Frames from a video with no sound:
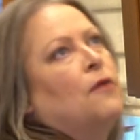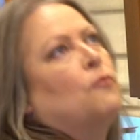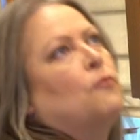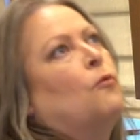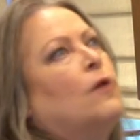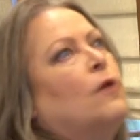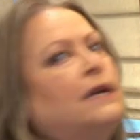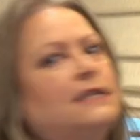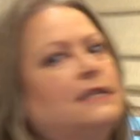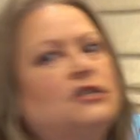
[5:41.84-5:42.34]

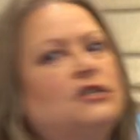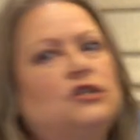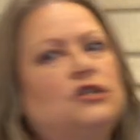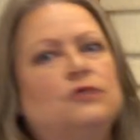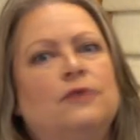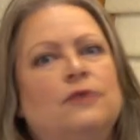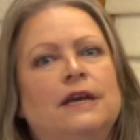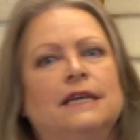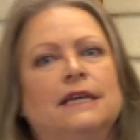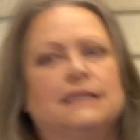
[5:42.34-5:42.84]
What it's
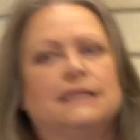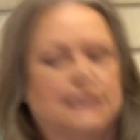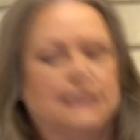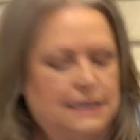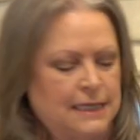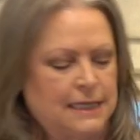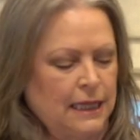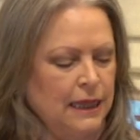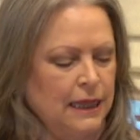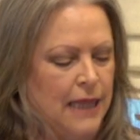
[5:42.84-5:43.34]
doing is
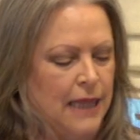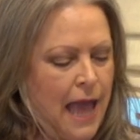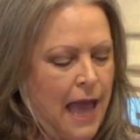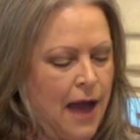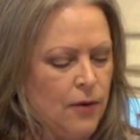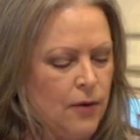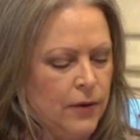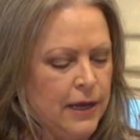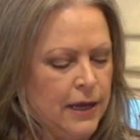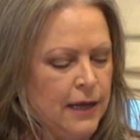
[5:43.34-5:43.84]
it's
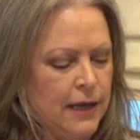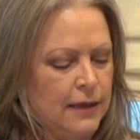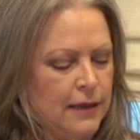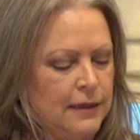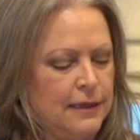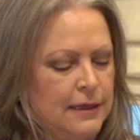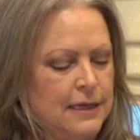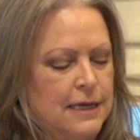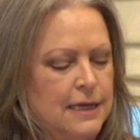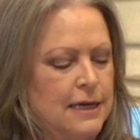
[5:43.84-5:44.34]
allowing
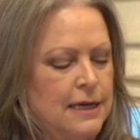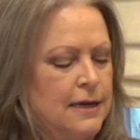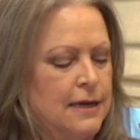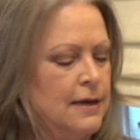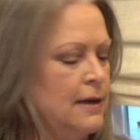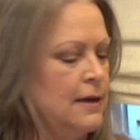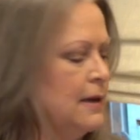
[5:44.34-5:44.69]
the